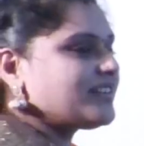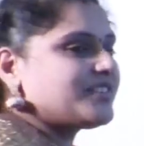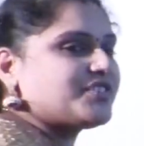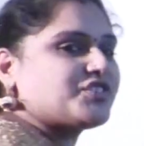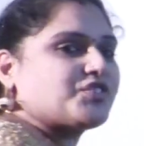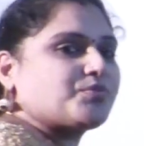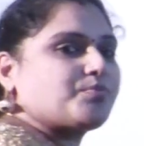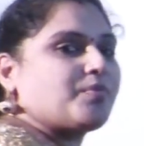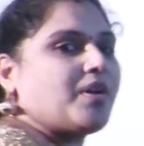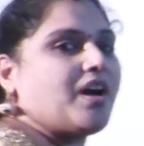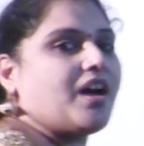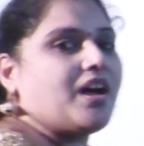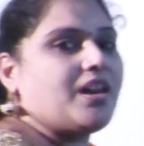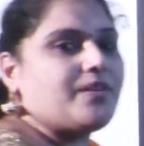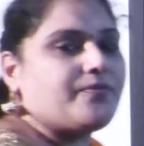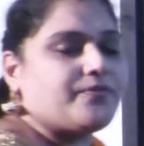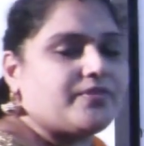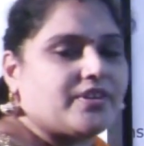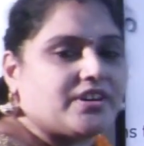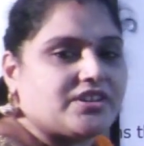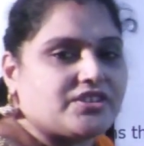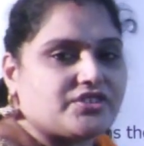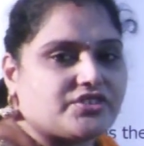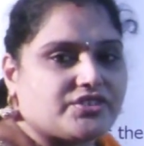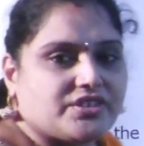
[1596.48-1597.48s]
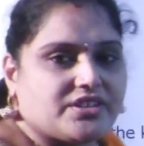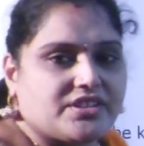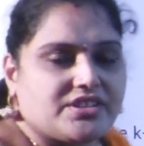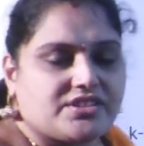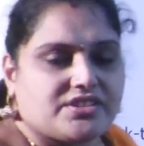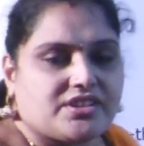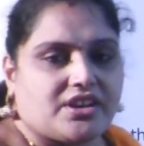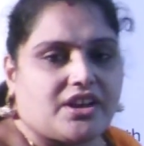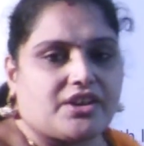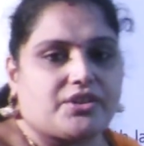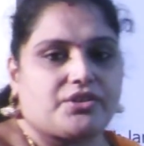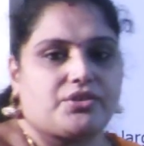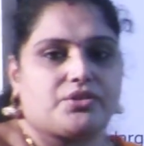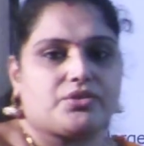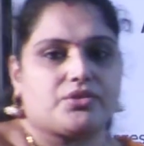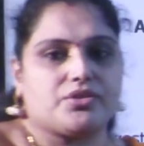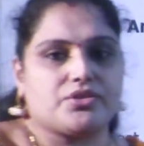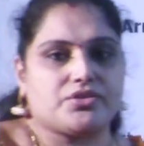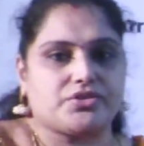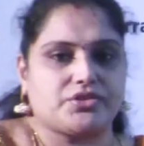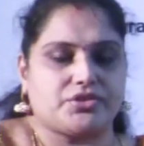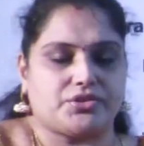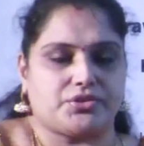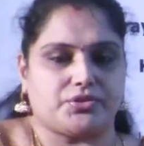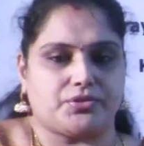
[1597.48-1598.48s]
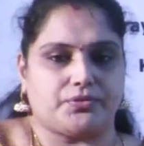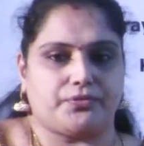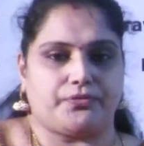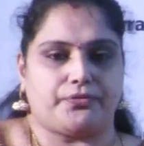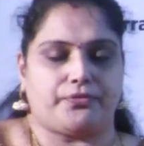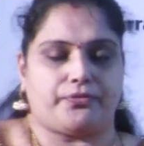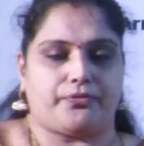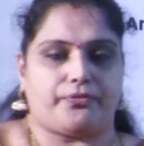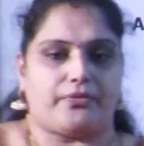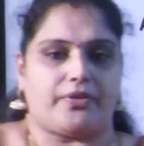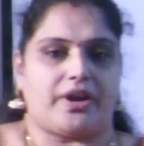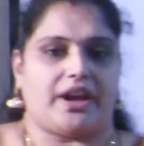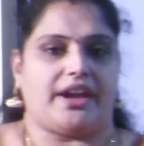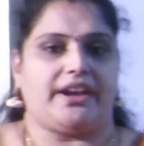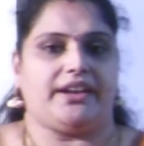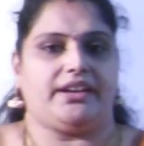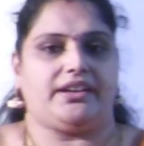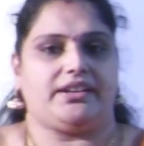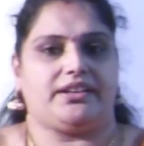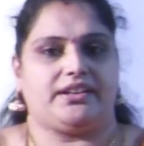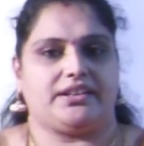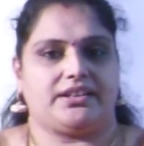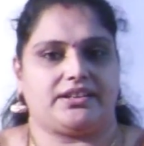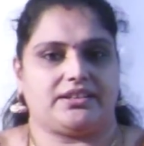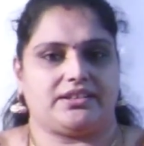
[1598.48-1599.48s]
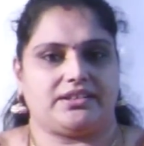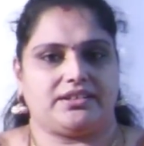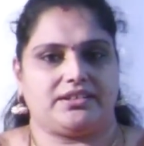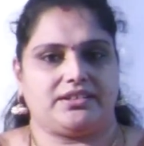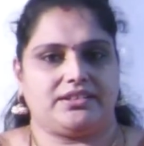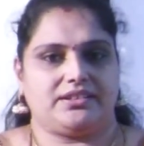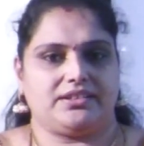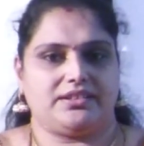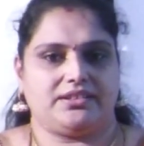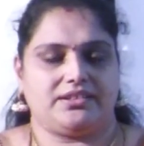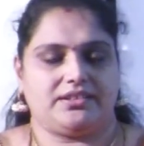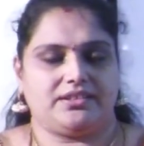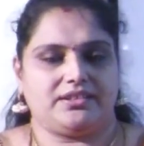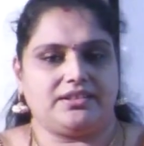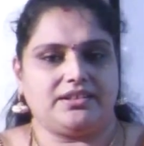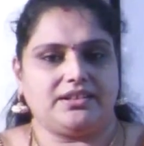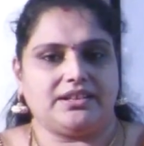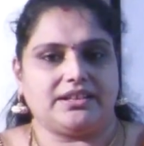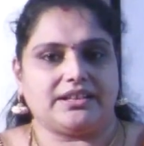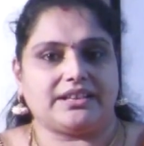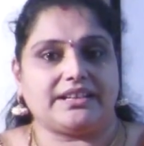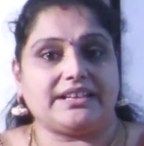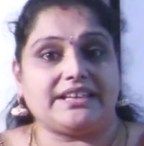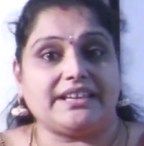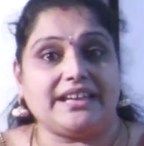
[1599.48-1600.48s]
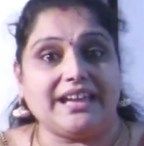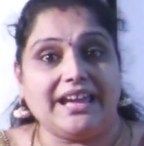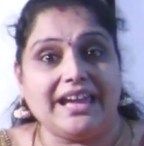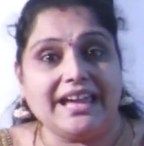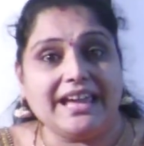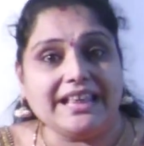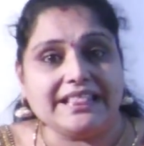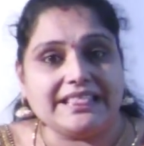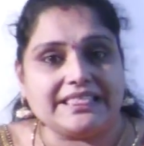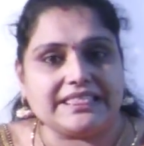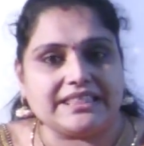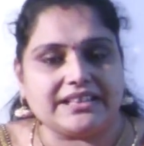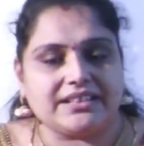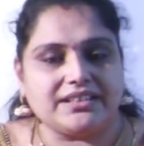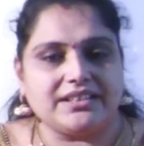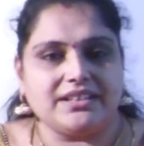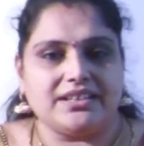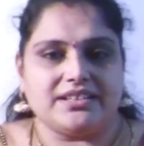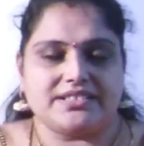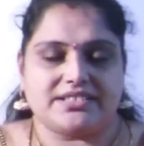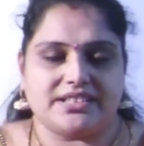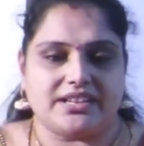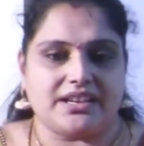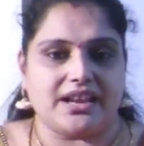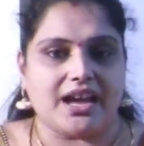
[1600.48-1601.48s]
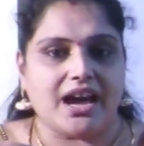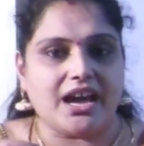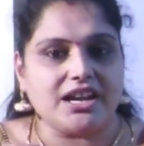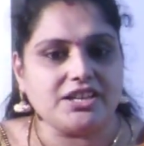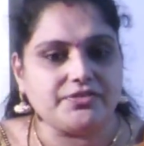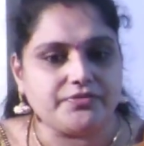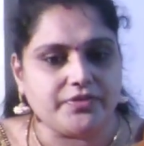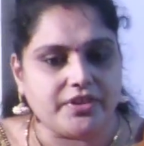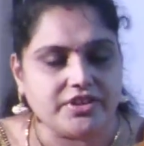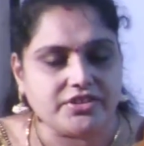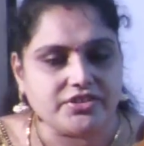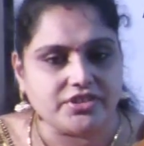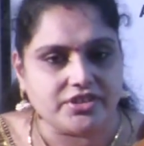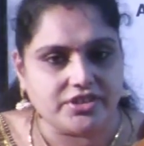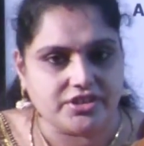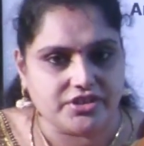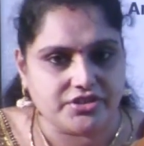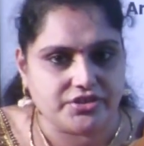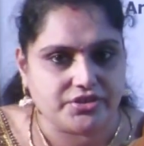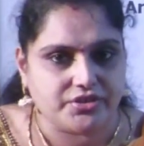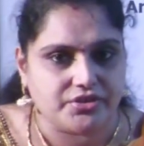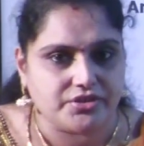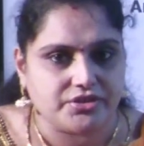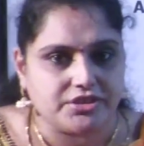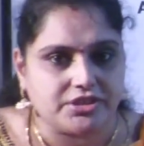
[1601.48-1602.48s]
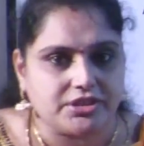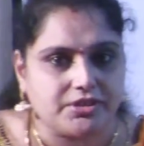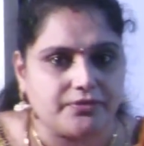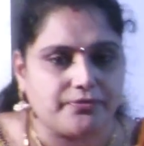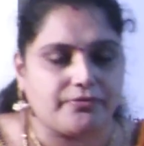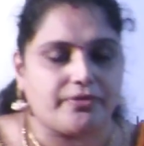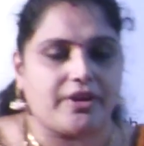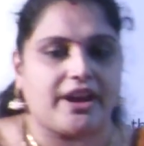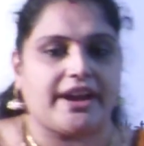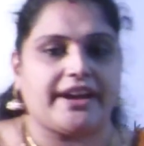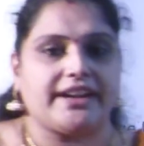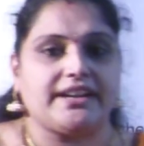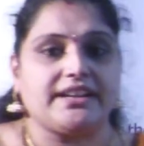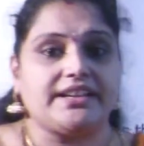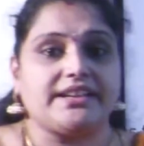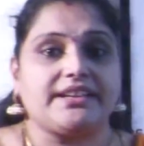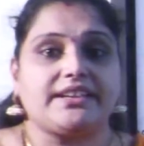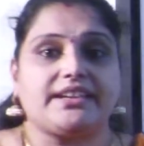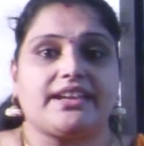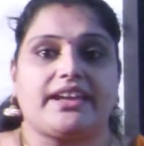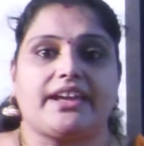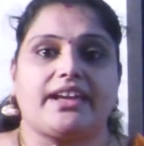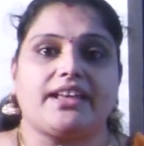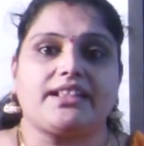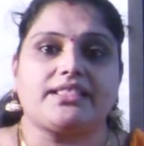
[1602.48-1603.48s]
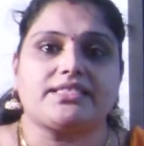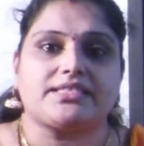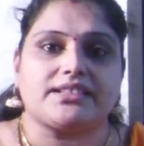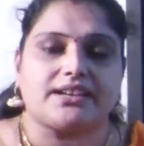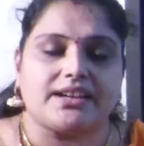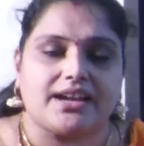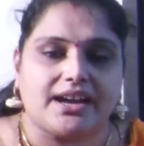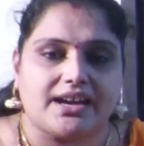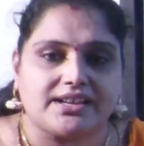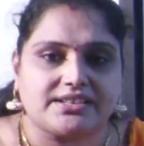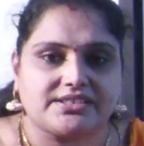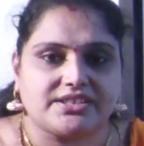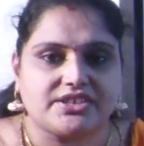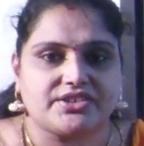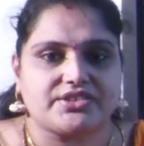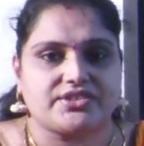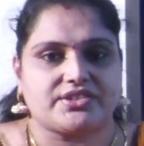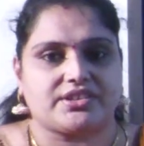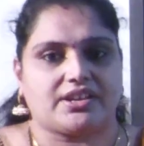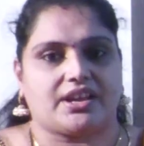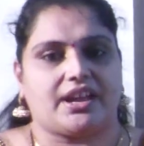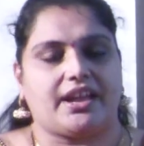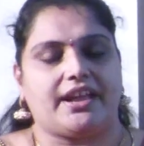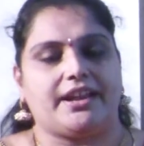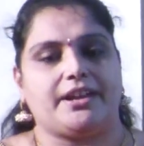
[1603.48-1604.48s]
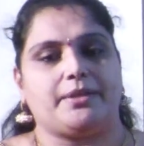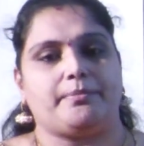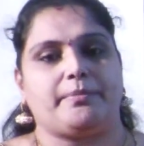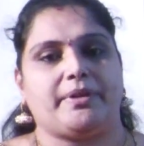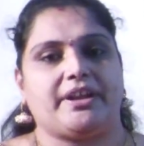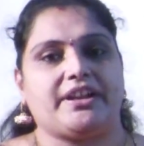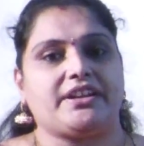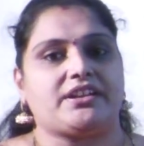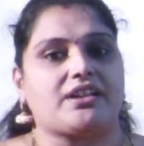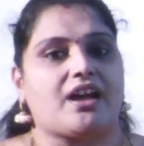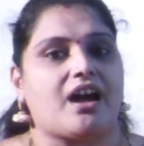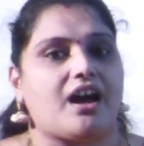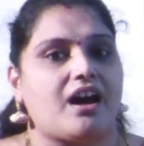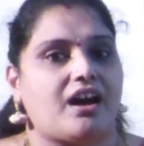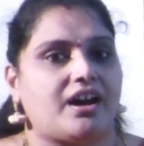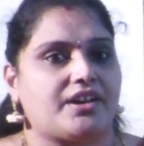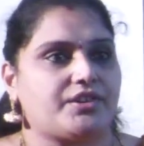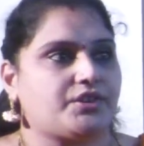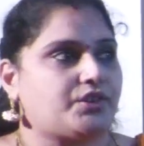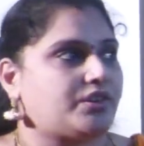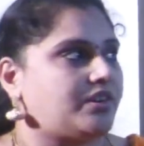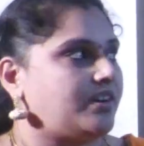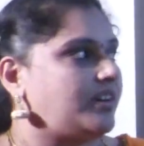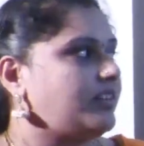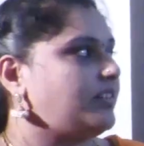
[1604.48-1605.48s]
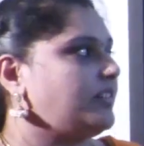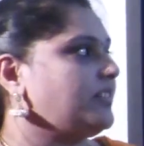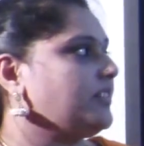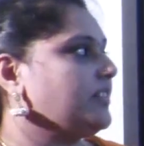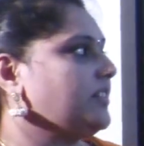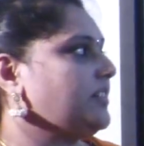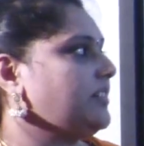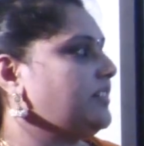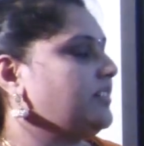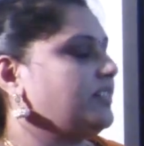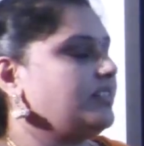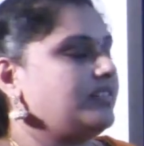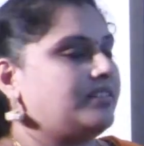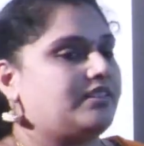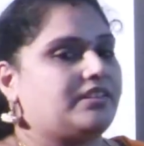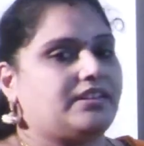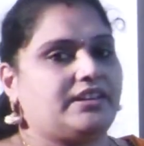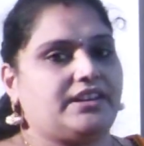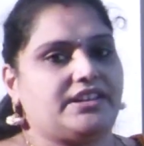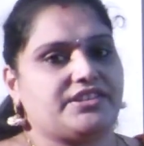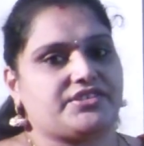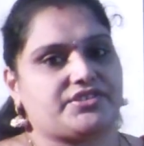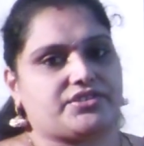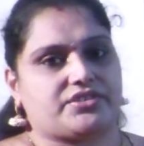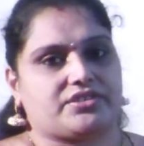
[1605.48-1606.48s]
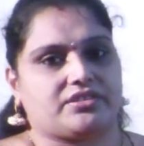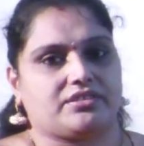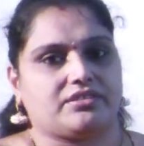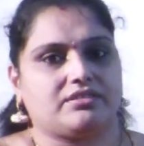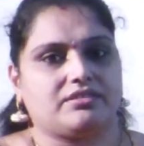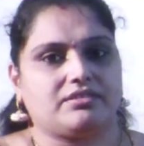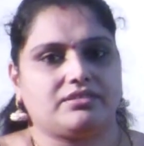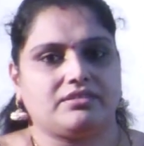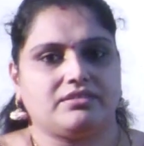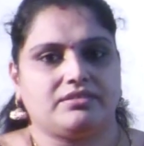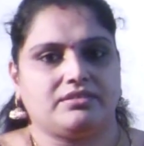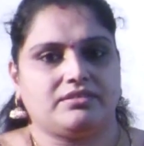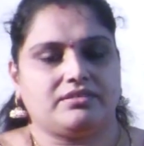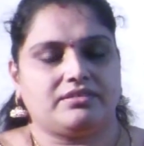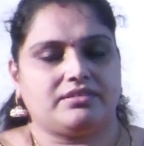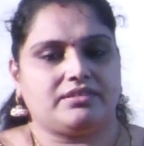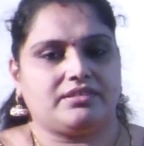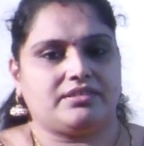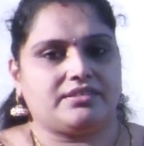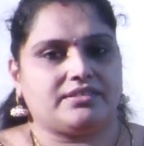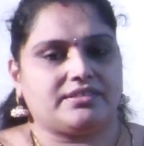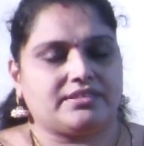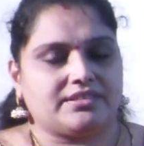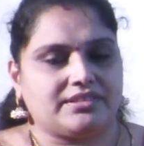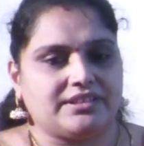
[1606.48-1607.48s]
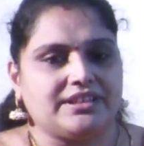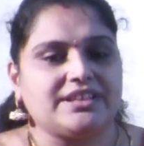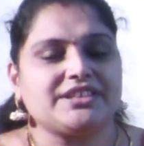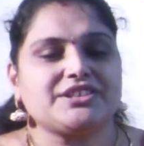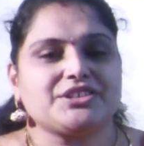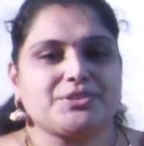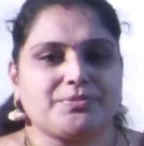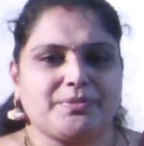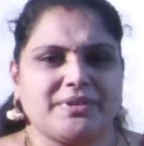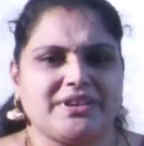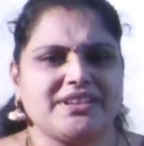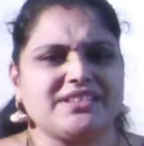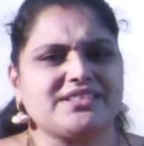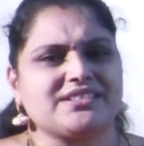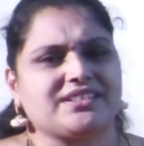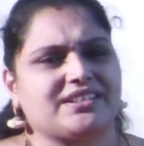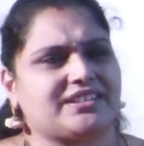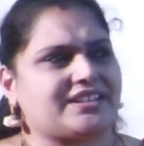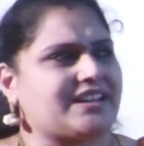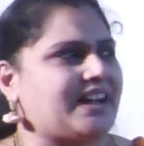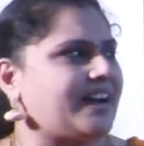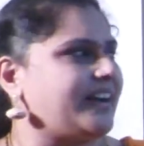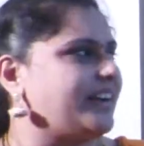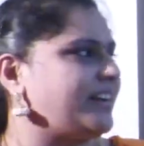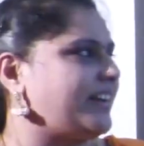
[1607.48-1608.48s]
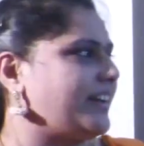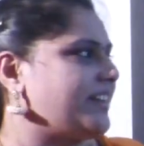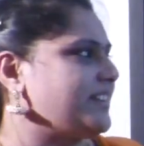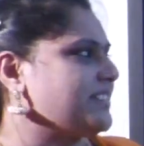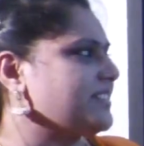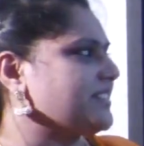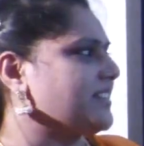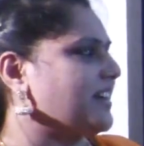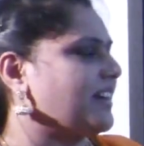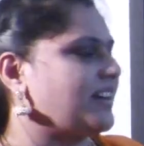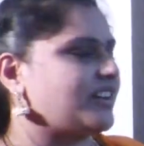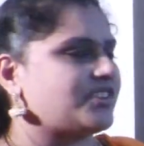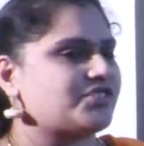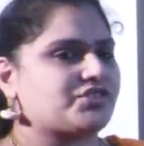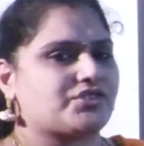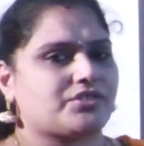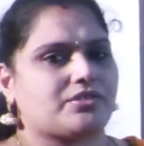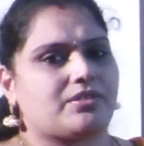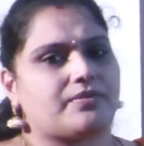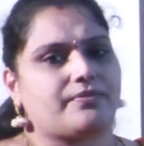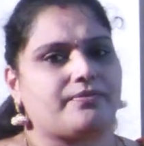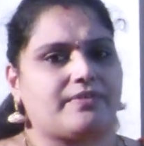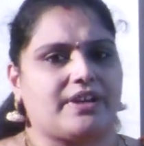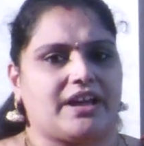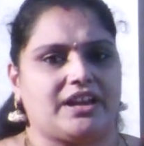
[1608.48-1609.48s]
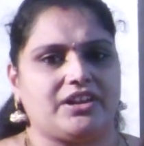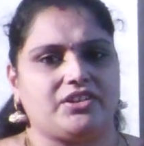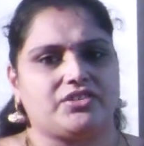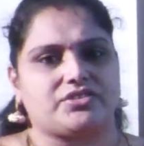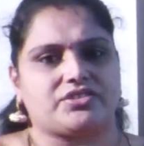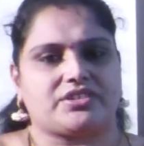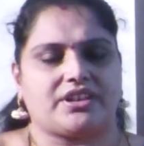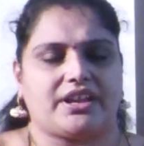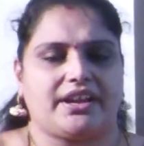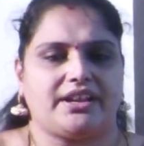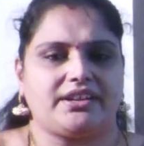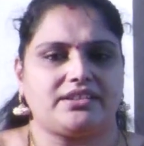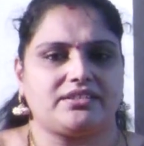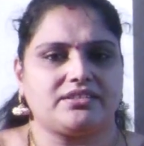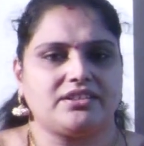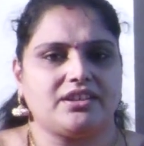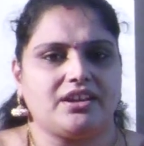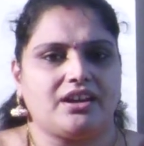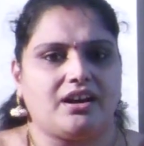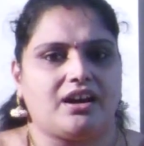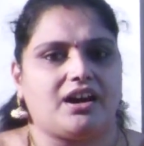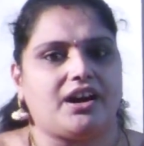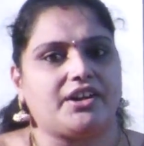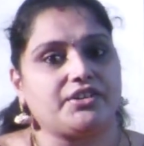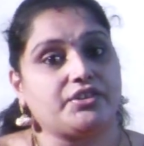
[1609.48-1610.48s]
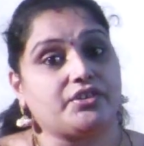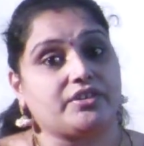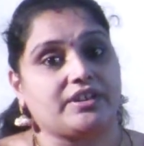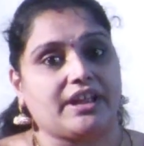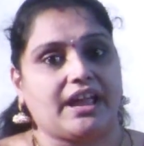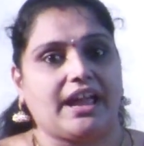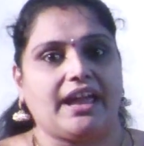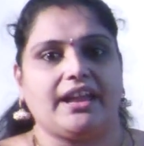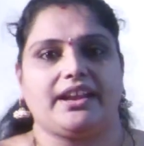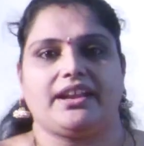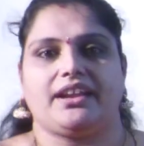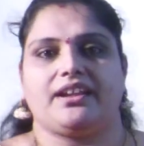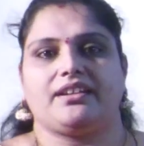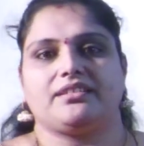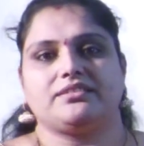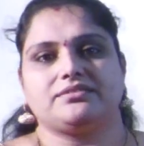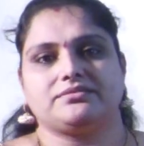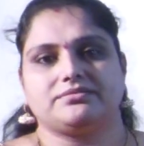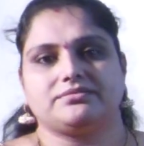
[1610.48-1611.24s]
and small functions are used to find kth. See, large function is used to find kth largest element on your list. List means it contains collection of values, right, on your array.